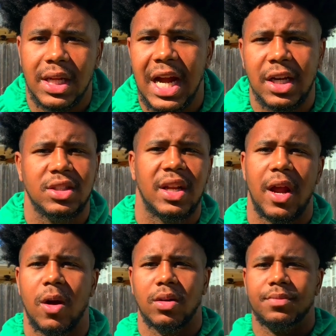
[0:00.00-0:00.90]
Kind of to their
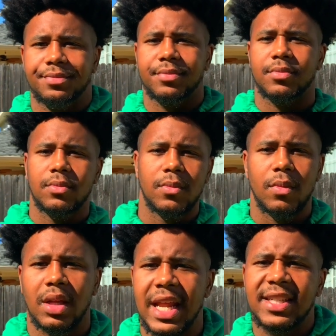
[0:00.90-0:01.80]
heart.
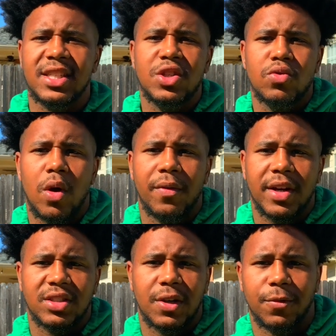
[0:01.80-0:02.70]
They see you over
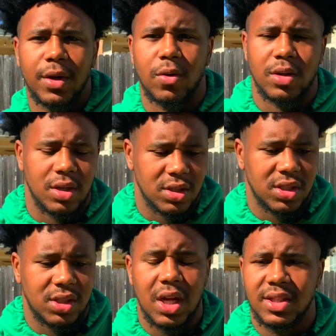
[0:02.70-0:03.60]
there suffering or
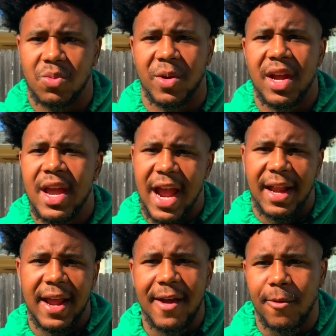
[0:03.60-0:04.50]
stuck somewhere, and
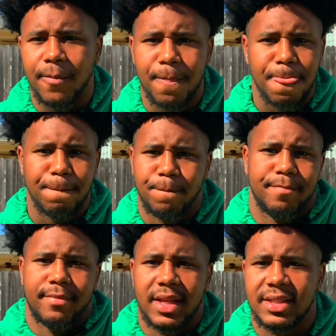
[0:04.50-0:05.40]
they help.
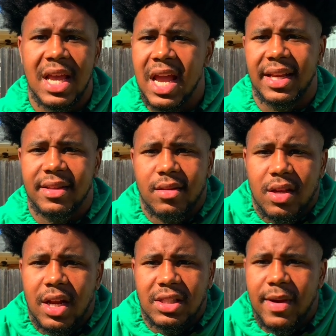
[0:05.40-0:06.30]
Because
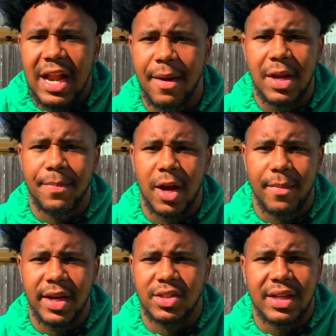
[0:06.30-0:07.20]
it doesn't matter how many
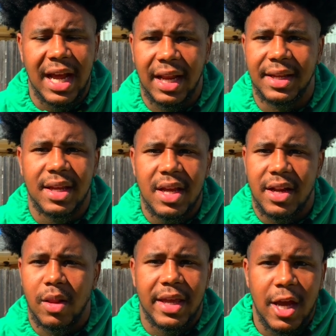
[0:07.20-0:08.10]
paramedics you got. Like,
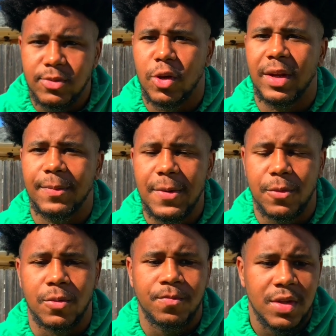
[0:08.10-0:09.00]
they only can help so many people.